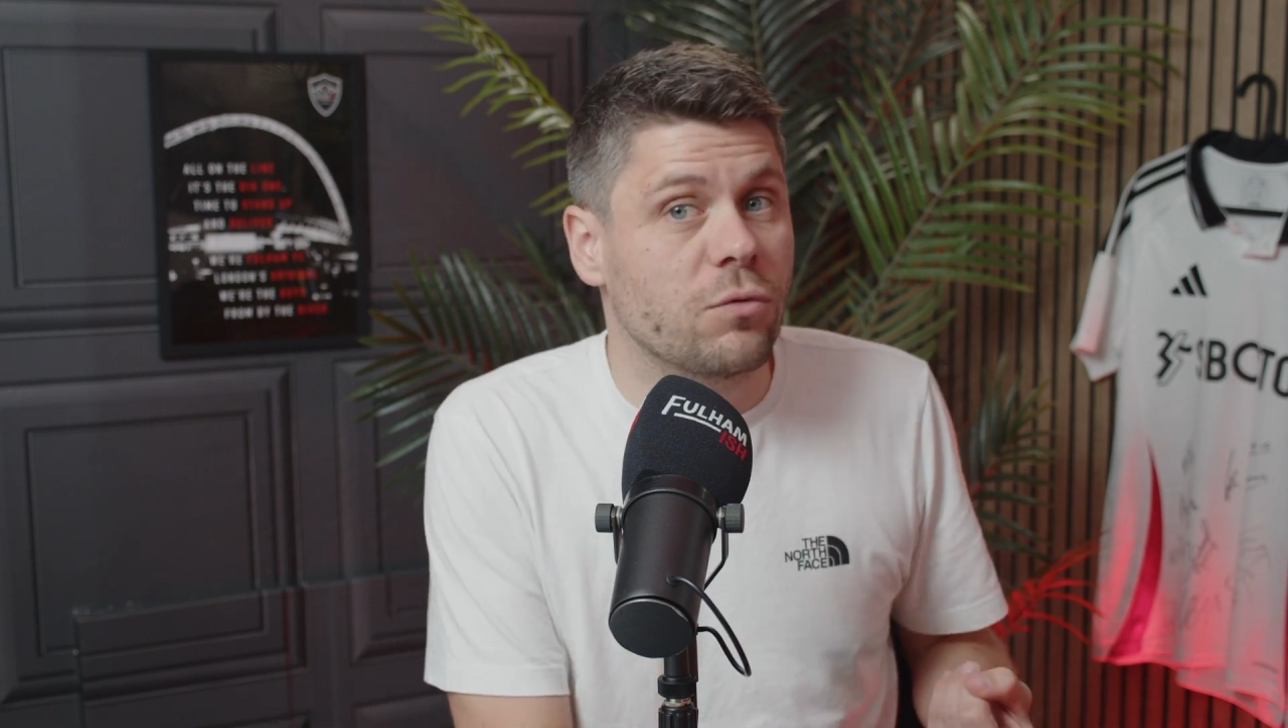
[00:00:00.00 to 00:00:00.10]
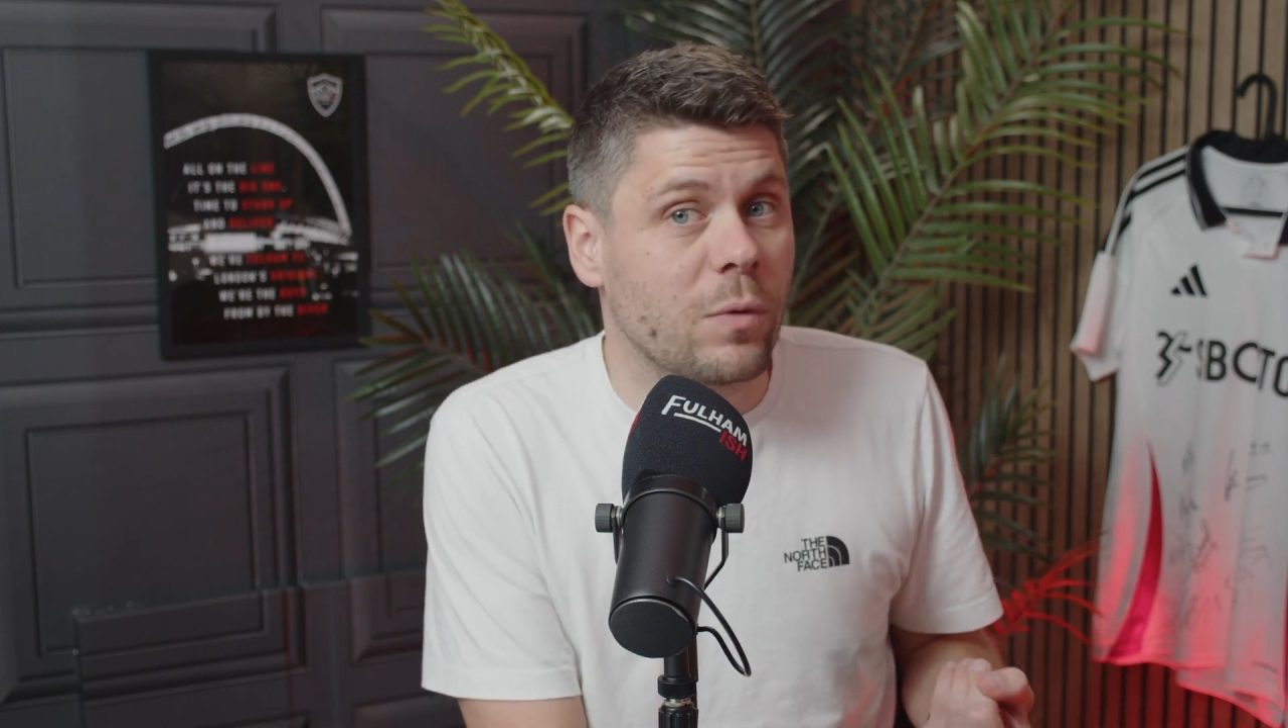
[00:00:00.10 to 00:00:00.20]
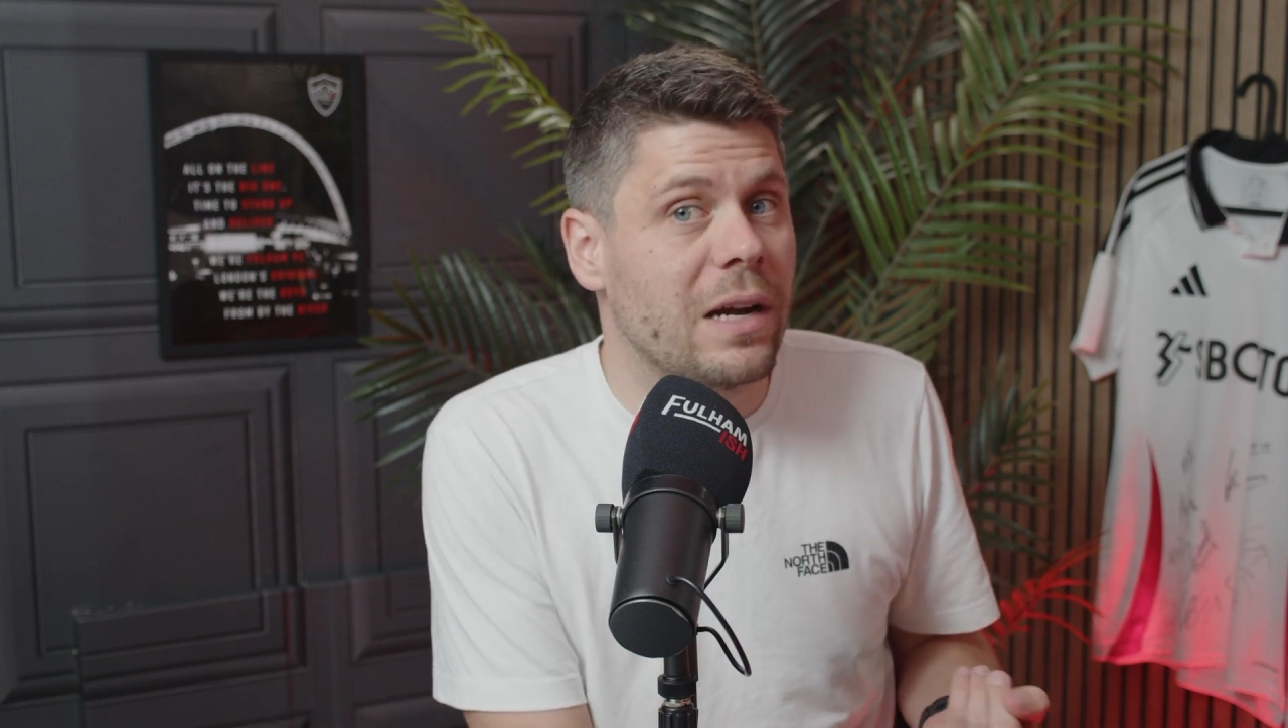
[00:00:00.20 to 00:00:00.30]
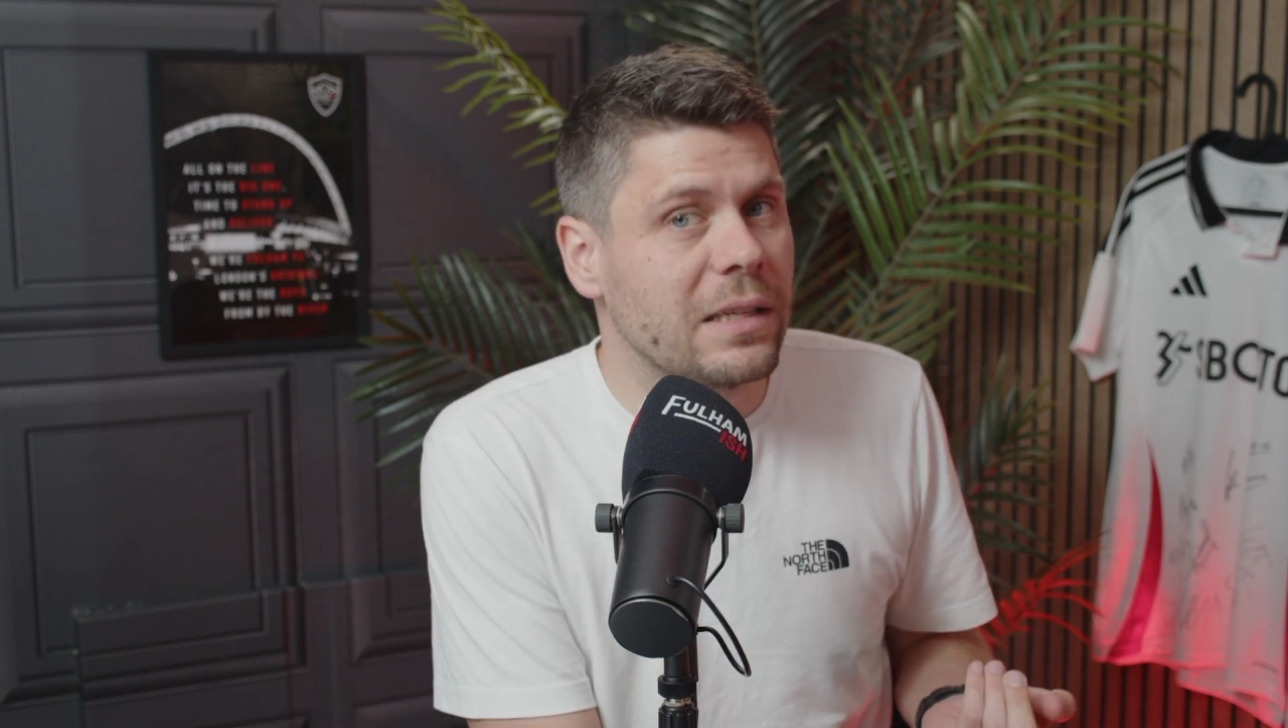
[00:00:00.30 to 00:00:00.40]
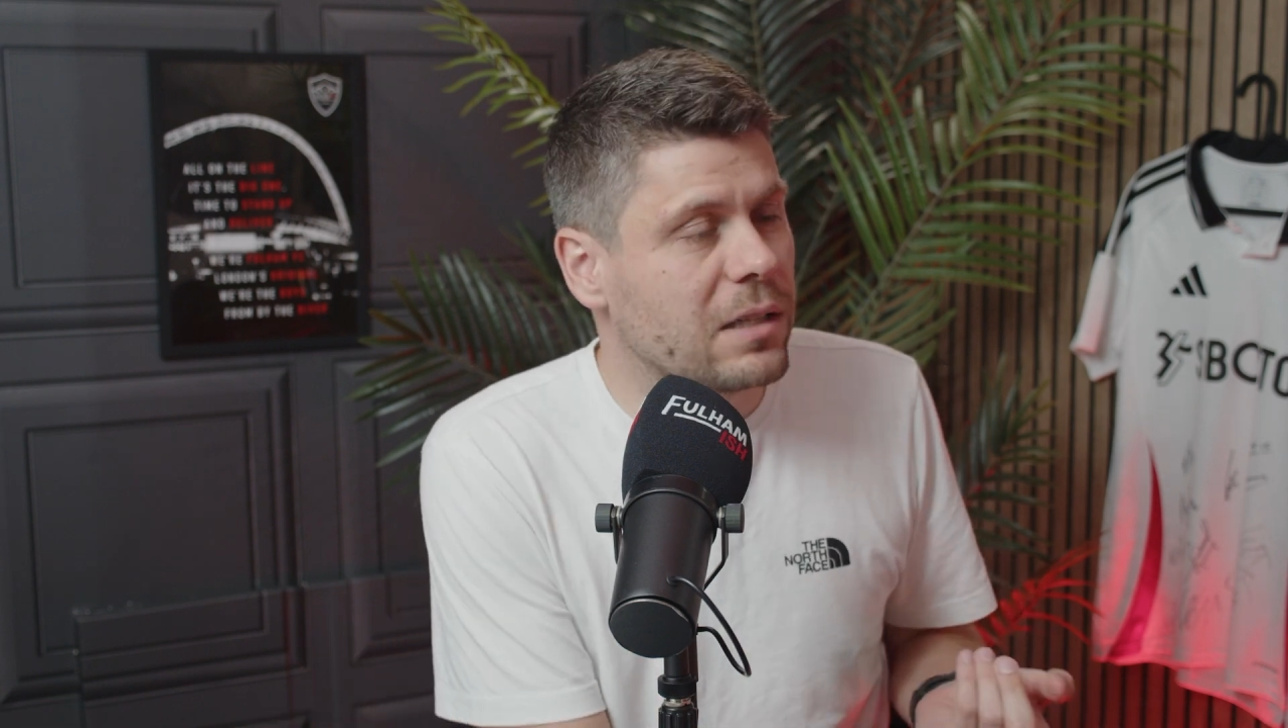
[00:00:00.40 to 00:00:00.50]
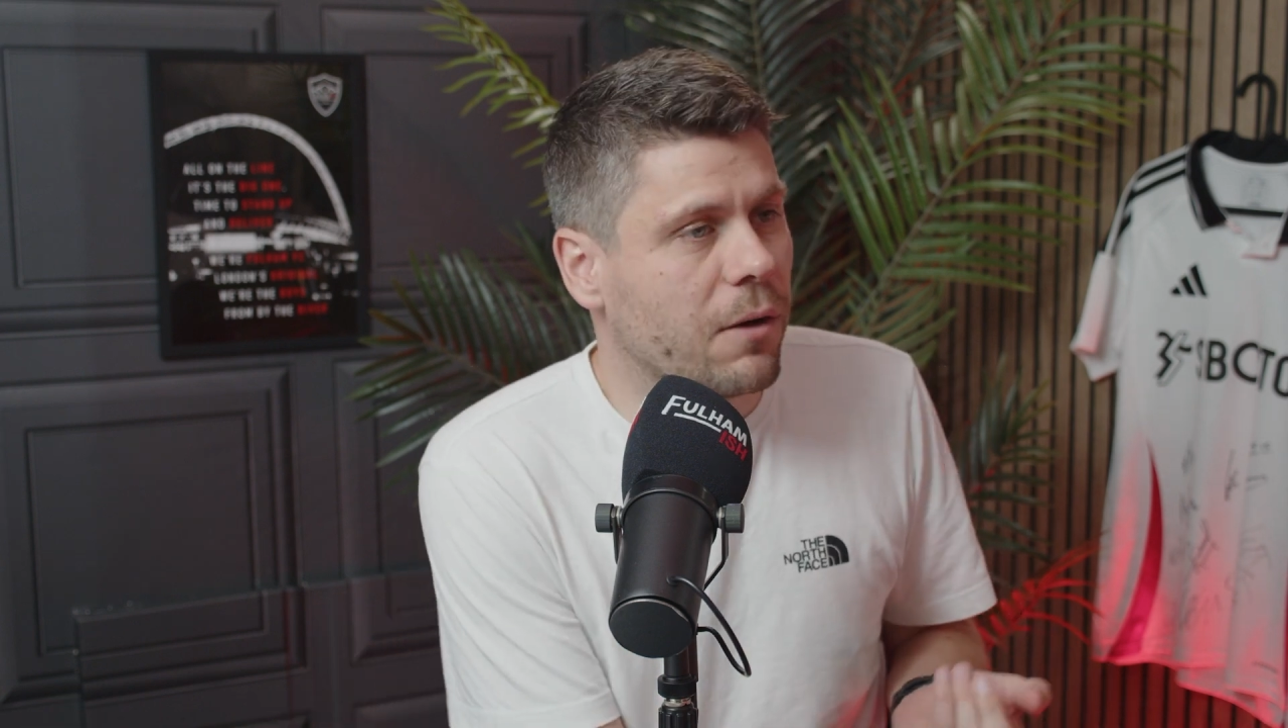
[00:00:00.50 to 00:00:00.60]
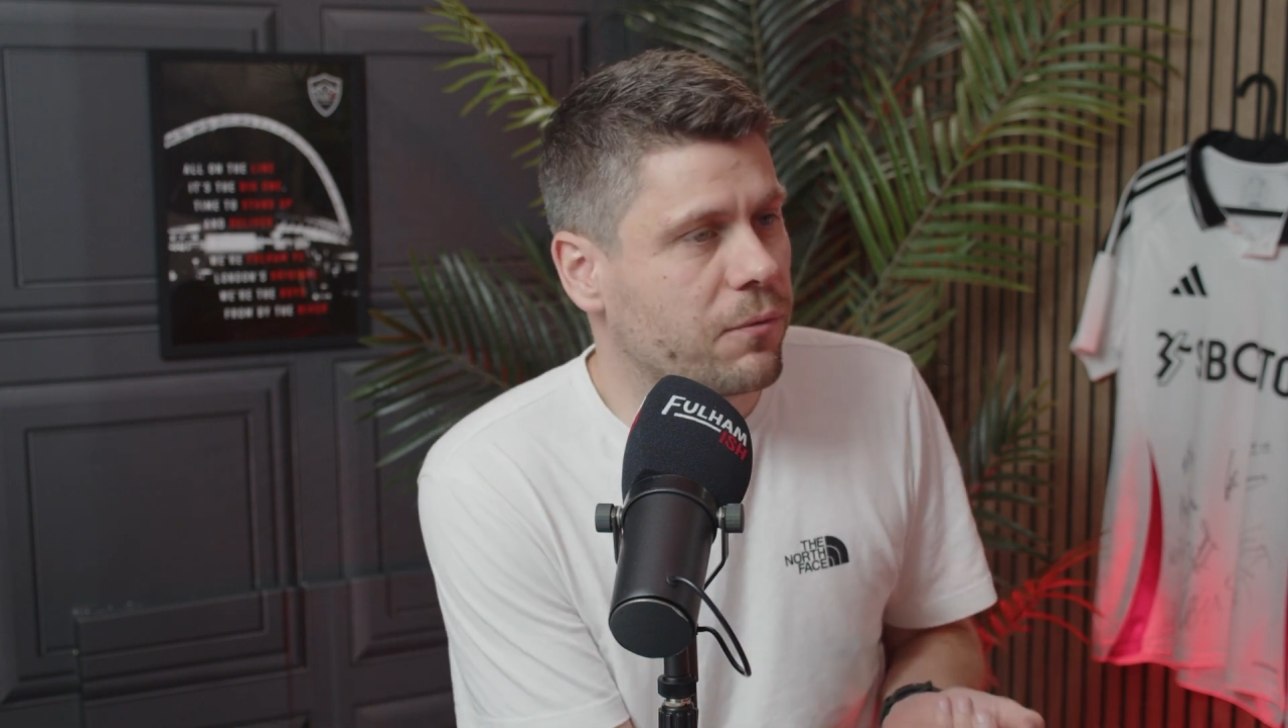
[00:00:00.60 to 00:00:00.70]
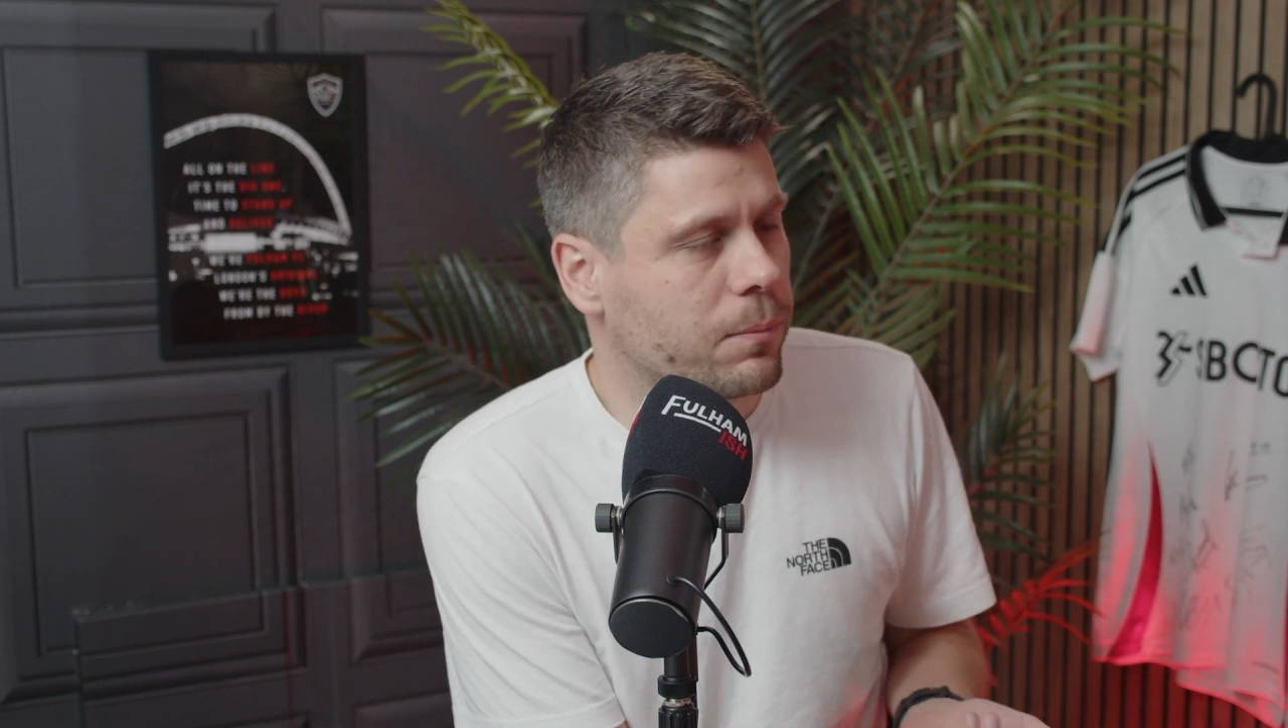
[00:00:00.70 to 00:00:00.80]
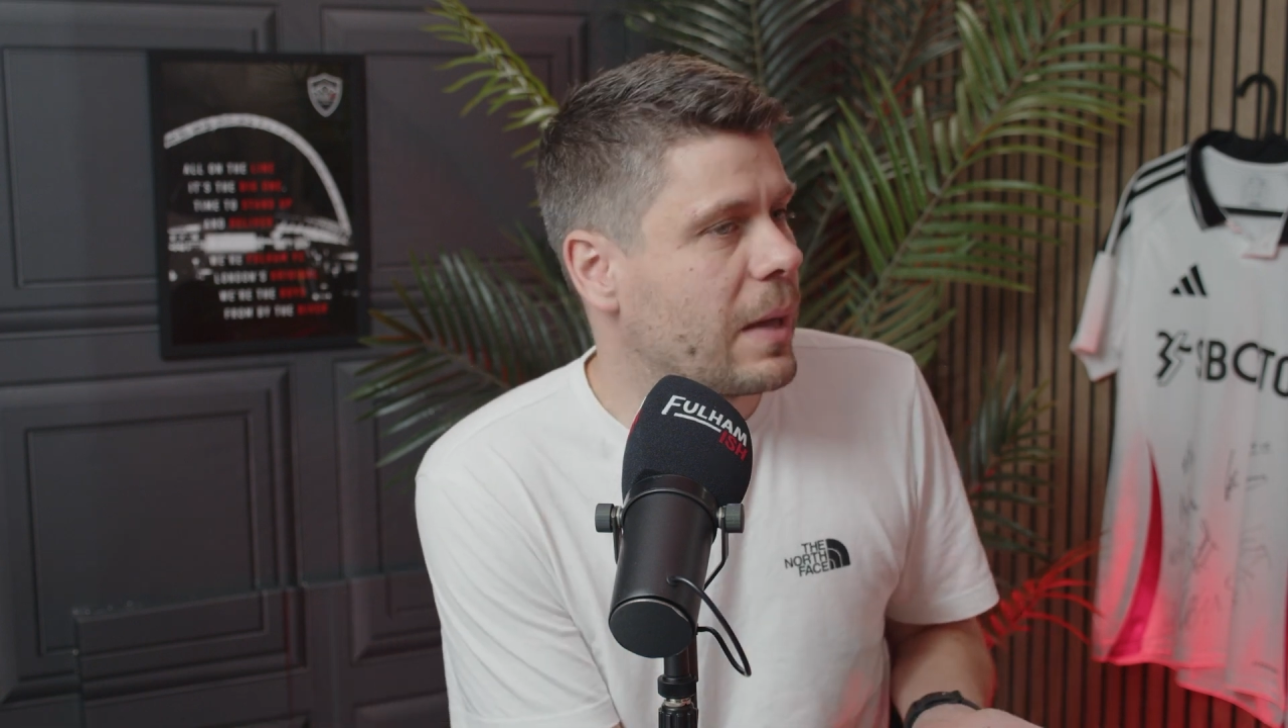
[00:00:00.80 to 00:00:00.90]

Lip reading: really tough